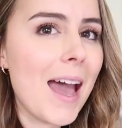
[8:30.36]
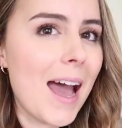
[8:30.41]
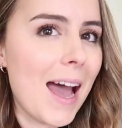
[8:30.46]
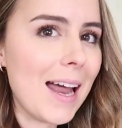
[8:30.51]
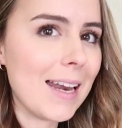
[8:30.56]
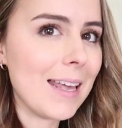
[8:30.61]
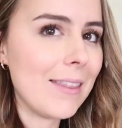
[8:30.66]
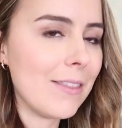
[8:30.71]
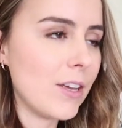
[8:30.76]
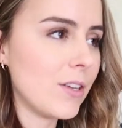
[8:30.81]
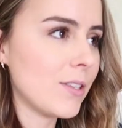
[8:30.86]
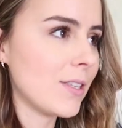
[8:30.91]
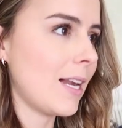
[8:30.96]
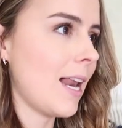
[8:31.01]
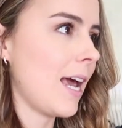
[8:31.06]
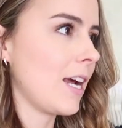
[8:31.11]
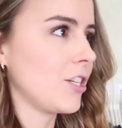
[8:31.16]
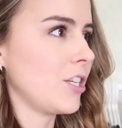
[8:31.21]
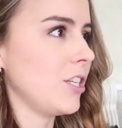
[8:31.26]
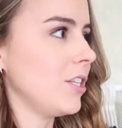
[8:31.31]
And in those
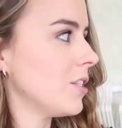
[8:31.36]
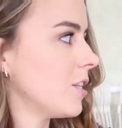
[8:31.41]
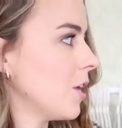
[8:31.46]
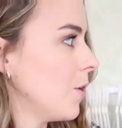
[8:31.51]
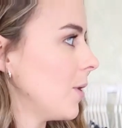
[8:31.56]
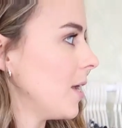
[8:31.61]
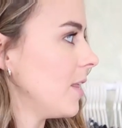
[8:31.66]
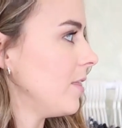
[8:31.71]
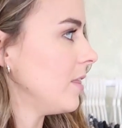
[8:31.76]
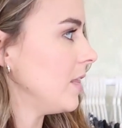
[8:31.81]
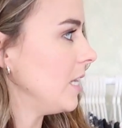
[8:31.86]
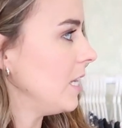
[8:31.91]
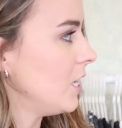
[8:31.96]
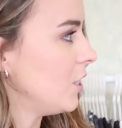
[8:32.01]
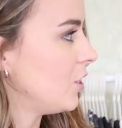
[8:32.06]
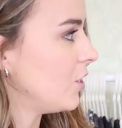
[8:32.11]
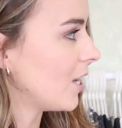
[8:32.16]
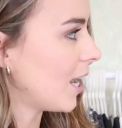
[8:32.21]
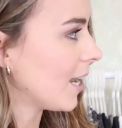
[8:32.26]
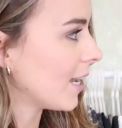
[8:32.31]
selections, so in the
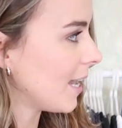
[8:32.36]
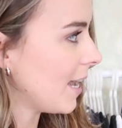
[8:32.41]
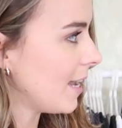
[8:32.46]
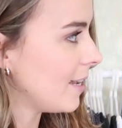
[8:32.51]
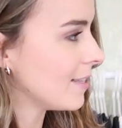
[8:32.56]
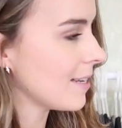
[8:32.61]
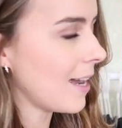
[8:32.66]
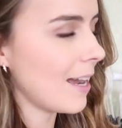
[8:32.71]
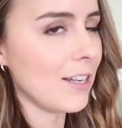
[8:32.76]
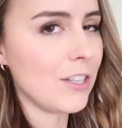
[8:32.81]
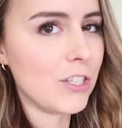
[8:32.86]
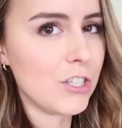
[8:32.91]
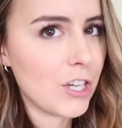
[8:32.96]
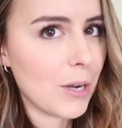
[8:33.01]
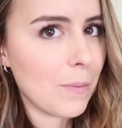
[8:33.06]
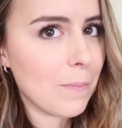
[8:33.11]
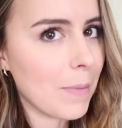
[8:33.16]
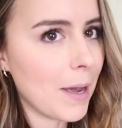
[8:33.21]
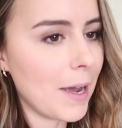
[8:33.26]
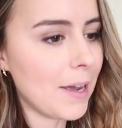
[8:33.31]
jacket and
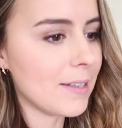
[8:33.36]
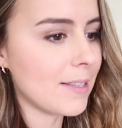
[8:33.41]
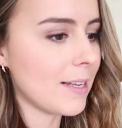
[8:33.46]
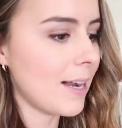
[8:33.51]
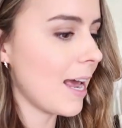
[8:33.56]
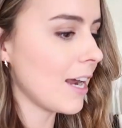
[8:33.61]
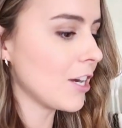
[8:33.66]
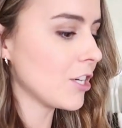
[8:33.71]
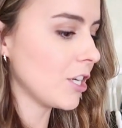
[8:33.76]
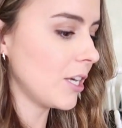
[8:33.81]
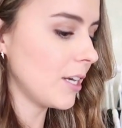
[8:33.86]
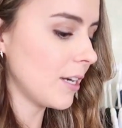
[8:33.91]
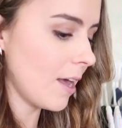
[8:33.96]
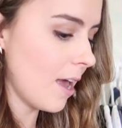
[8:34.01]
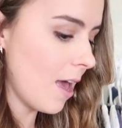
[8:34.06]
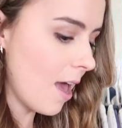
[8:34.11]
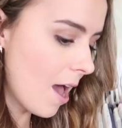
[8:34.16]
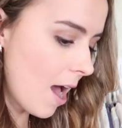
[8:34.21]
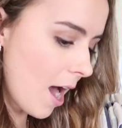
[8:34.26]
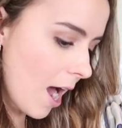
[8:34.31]
jumper selection,
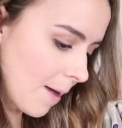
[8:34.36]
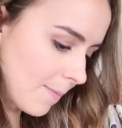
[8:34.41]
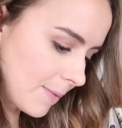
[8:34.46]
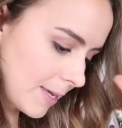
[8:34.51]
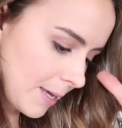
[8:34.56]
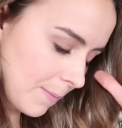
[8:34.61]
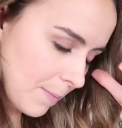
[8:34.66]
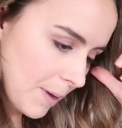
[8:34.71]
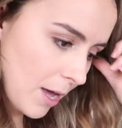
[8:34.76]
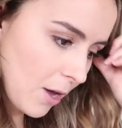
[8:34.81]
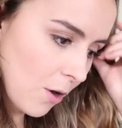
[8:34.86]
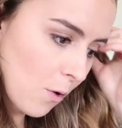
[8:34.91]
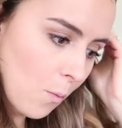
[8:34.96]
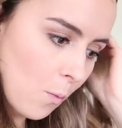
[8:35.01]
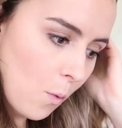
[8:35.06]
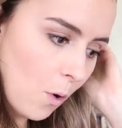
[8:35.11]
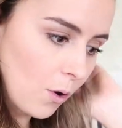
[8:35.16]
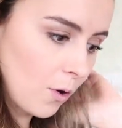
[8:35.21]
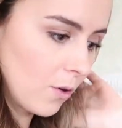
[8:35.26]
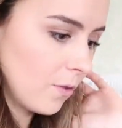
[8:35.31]
I'm
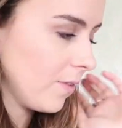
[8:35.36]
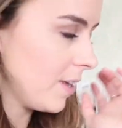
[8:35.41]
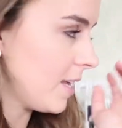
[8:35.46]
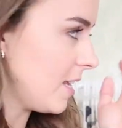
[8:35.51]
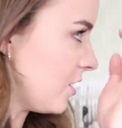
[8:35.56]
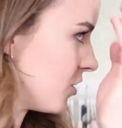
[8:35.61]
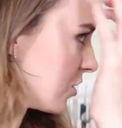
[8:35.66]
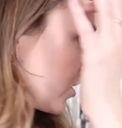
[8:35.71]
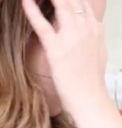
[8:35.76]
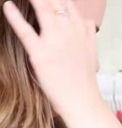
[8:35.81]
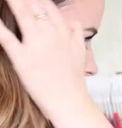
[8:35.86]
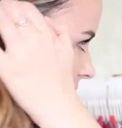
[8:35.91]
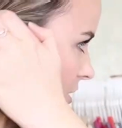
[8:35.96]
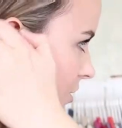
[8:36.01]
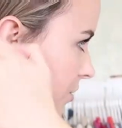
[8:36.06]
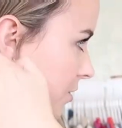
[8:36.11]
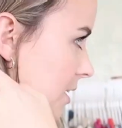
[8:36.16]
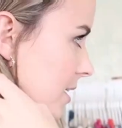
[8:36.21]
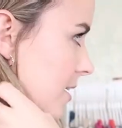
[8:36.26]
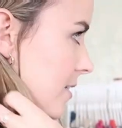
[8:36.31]
keeping one of each
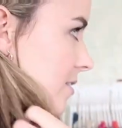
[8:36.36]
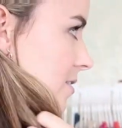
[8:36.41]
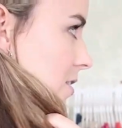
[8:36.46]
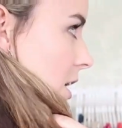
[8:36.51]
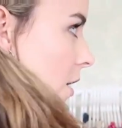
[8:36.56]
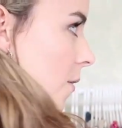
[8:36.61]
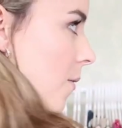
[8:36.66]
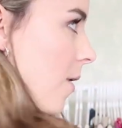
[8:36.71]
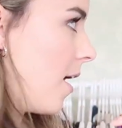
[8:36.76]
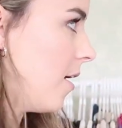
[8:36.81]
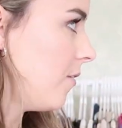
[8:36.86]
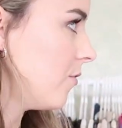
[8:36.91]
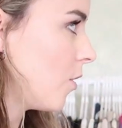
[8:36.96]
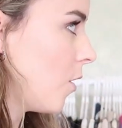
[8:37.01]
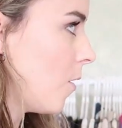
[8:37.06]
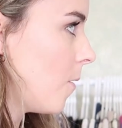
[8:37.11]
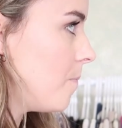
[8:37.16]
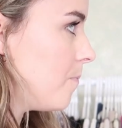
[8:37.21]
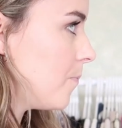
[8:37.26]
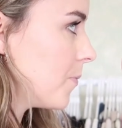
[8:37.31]
category. So I've
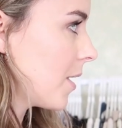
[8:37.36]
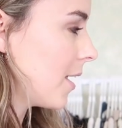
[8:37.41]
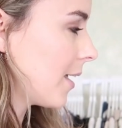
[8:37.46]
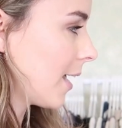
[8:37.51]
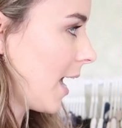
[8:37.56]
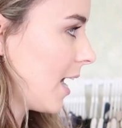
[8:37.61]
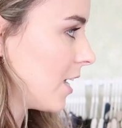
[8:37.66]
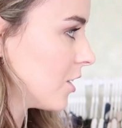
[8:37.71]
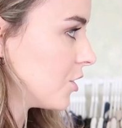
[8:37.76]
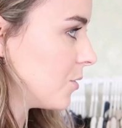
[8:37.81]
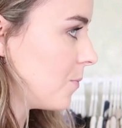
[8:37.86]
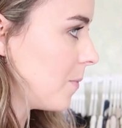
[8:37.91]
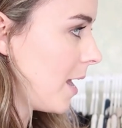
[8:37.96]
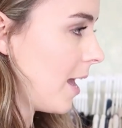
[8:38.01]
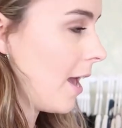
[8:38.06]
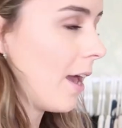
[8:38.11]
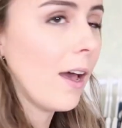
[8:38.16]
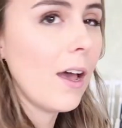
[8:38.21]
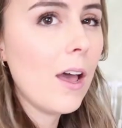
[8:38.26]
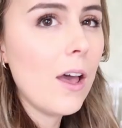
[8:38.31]
got a
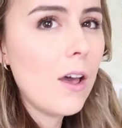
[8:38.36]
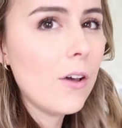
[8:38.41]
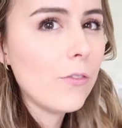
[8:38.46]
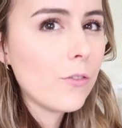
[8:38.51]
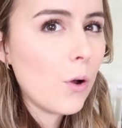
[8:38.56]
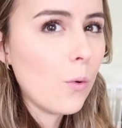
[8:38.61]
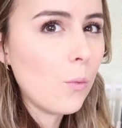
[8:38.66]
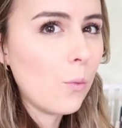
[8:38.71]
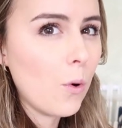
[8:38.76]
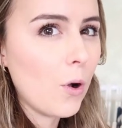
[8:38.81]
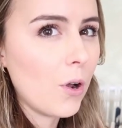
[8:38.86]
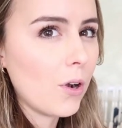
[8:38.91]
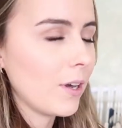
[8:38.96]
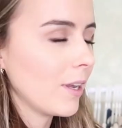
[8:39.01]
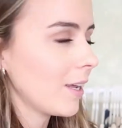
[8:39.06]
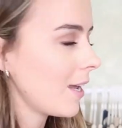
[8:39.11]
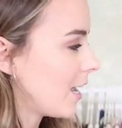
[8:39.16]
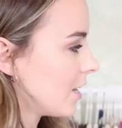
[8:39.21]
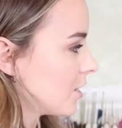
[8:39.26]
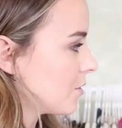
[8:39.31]
cashmere, I've got
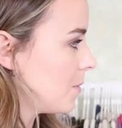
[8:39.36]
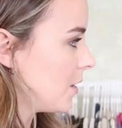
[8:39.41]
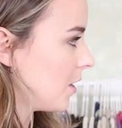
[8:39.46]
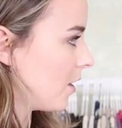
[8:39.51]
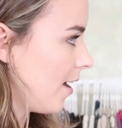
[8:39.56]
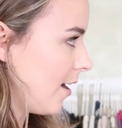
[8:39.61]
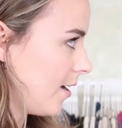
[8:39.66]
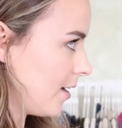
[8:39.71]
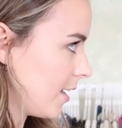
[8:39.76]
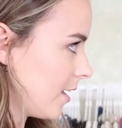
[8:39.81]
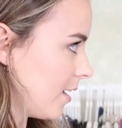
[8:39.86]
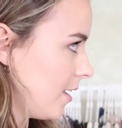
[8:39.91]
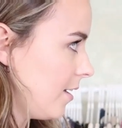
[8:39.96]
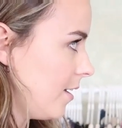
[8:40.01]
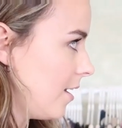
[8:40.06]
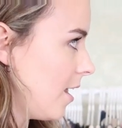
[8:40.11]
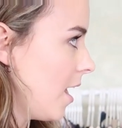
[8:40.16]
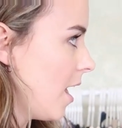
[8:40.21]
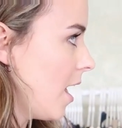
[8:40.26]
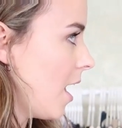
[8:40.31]
one cashmere
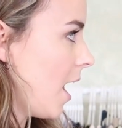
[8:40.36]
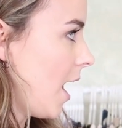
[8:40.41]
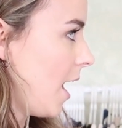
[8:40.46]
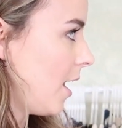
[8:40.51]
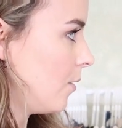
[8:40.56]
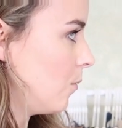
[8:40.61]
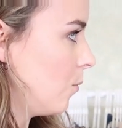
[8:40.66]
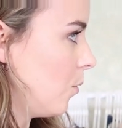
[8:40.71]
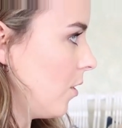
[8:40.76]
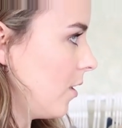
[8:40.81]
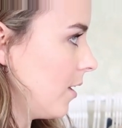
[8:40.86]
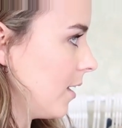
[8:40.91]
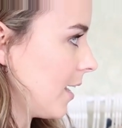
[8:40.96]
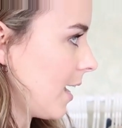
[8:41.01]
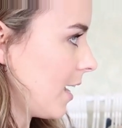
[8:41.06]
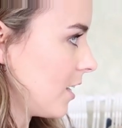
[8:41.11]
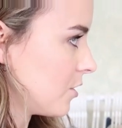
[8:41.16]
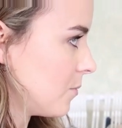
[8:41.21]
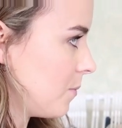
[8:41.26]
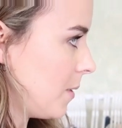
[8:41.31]
cardigan and one
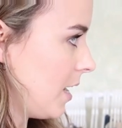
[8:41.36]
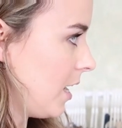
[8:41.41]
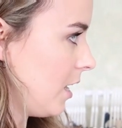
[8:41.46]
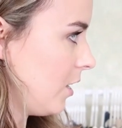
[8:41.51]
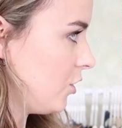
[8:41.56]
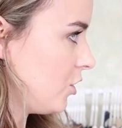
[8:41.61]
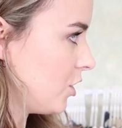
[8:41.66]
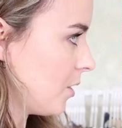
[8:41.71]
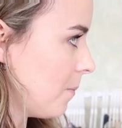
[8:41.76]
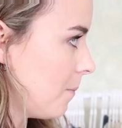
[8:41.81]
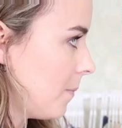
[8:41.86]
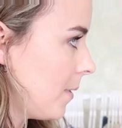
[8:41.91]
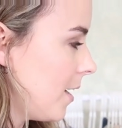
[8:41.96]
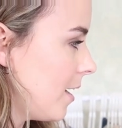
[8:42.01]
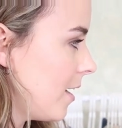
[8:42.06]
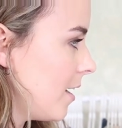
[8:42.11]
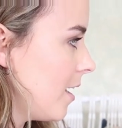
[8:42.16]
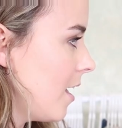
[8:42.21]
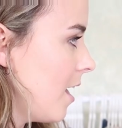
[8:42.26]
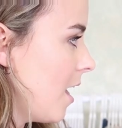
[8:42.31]
cashmere
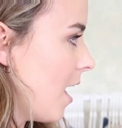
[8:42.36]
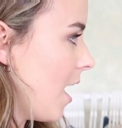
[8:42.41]
jumper.